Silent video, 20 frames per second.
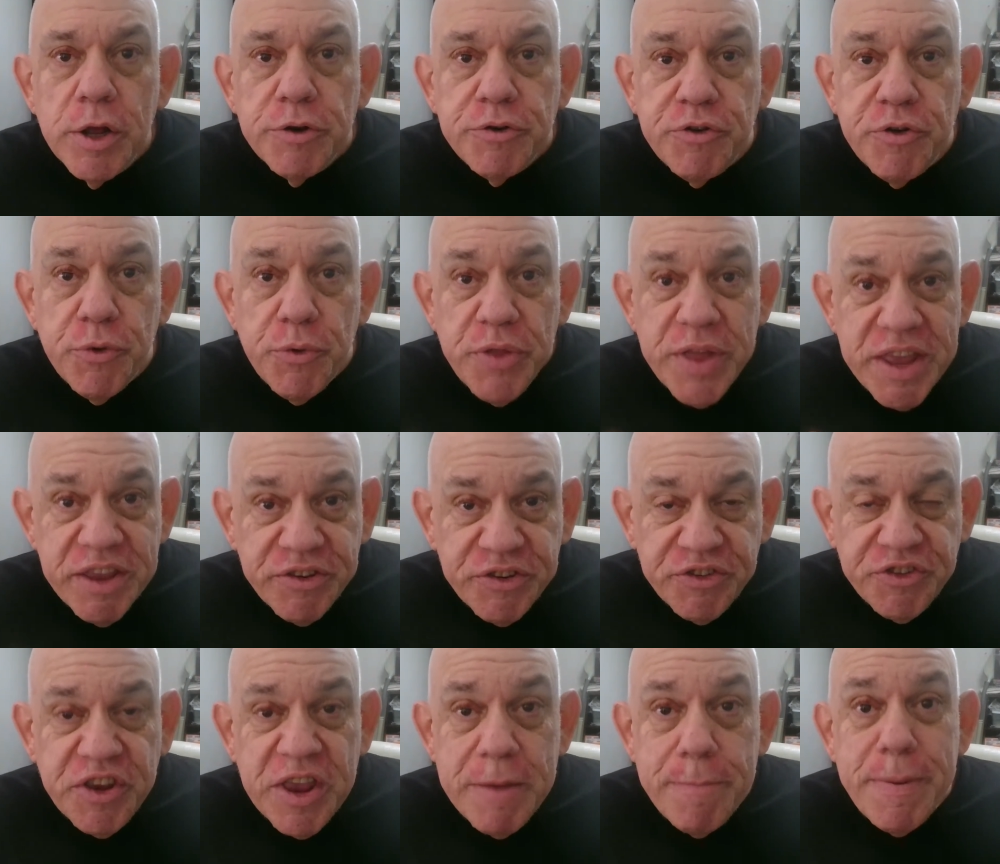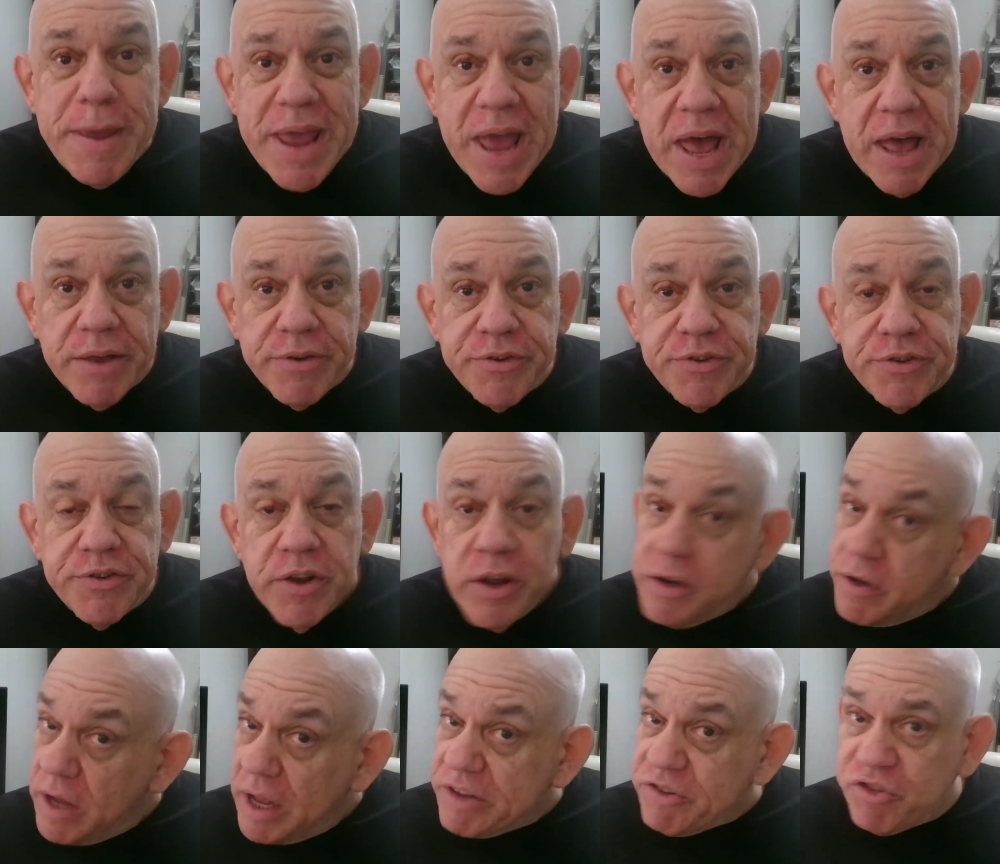to the CBS,
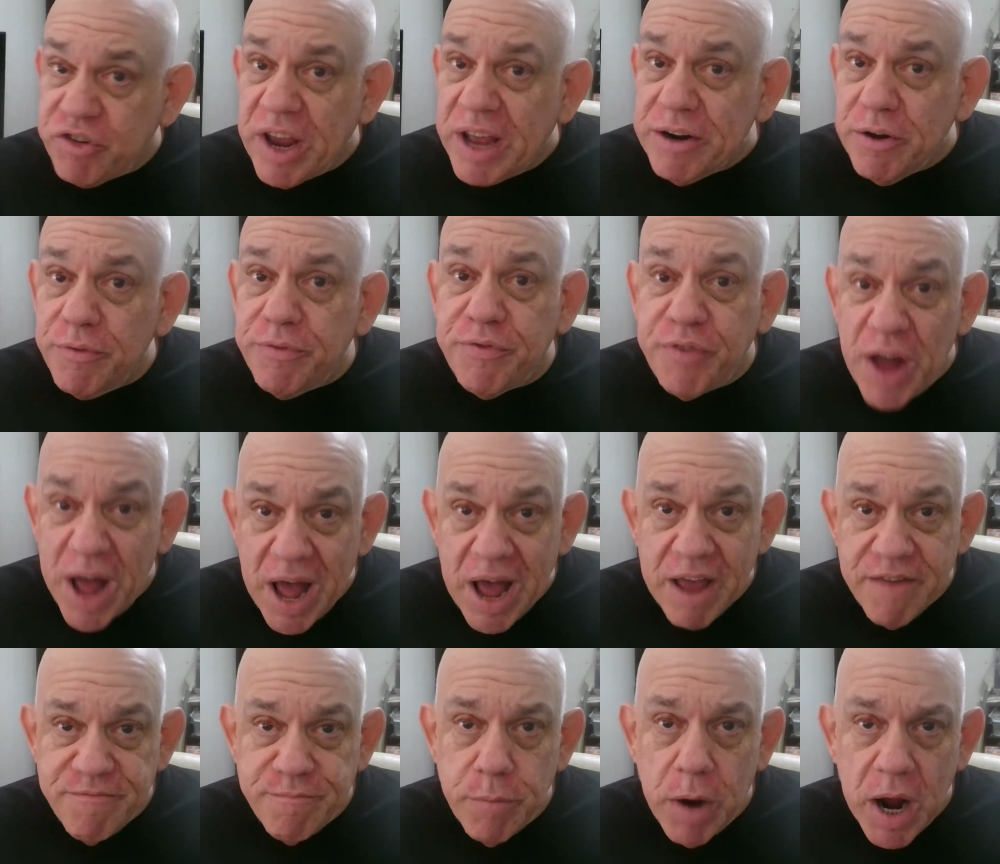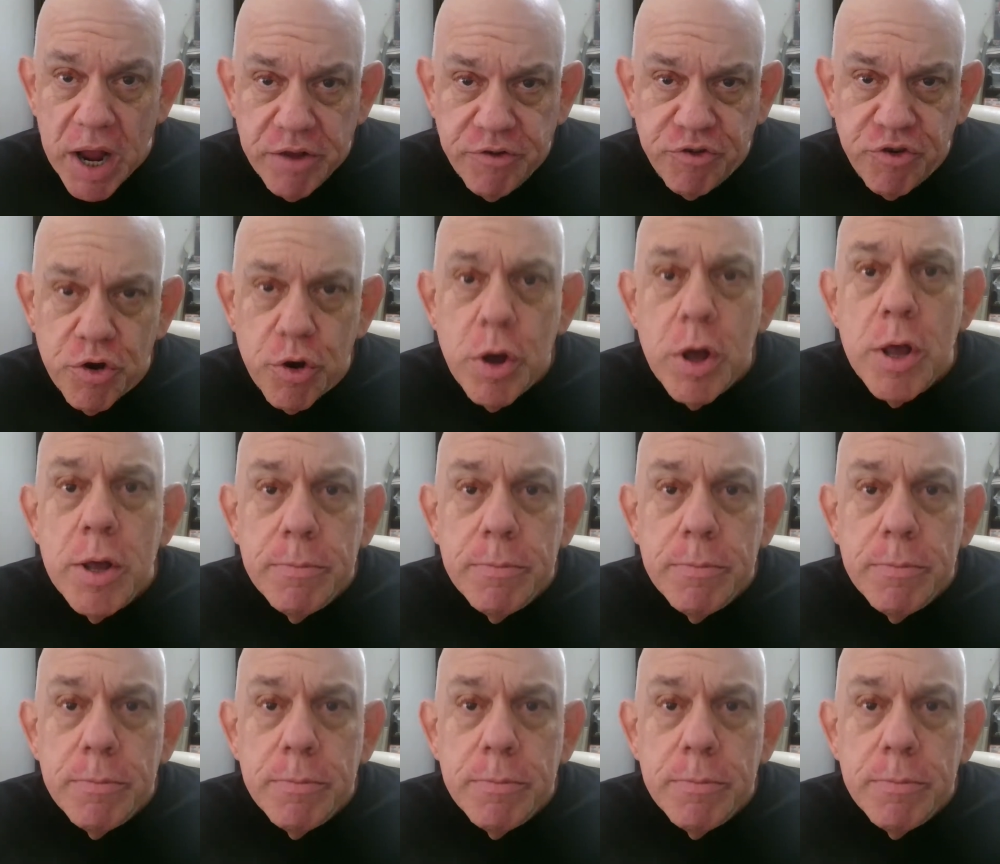not Channel 5, mind you,